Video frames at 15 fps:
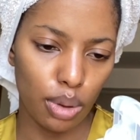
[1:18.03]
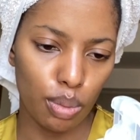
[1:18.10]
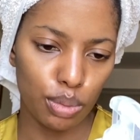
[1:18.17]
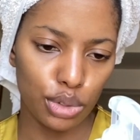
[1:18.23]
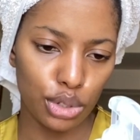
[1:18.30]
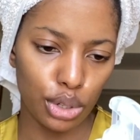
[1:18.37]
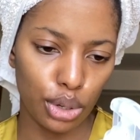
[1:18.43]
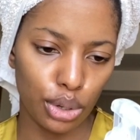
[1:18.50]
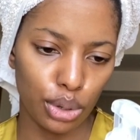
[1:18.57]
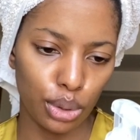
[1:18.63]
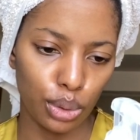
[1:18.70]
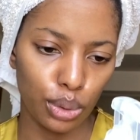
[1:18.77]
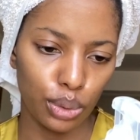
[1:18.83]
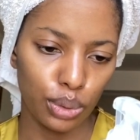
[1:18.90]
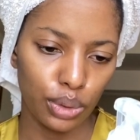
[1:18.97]

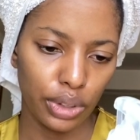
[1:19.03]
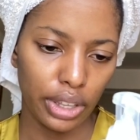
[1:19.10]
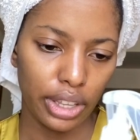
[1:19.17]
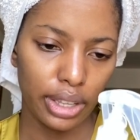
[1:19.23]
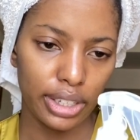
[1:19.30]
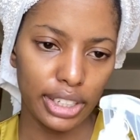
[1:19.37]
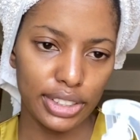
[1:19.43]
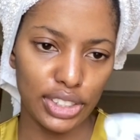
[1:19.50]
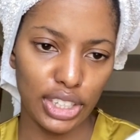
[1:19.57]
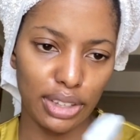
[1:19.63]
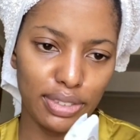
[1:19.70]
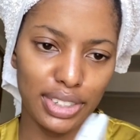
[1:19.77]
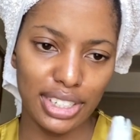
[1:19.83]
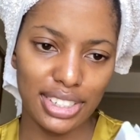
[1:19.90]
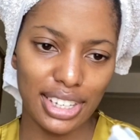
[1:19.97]
So let's give
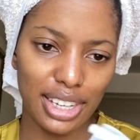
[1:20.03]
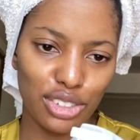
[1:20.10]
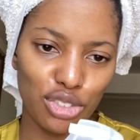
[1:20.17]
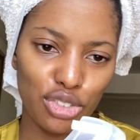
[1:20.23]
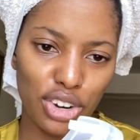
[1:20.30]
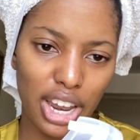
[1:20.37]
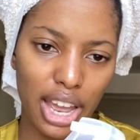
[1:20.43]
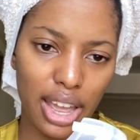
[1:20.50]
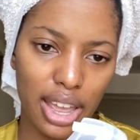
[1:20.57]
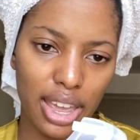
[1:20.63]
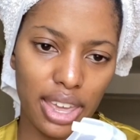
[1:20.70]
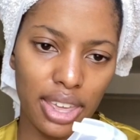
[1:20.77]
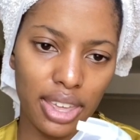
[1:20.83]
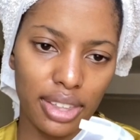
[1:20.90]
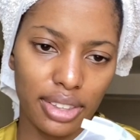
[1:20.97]
this a
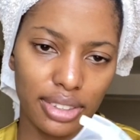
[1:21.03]
try.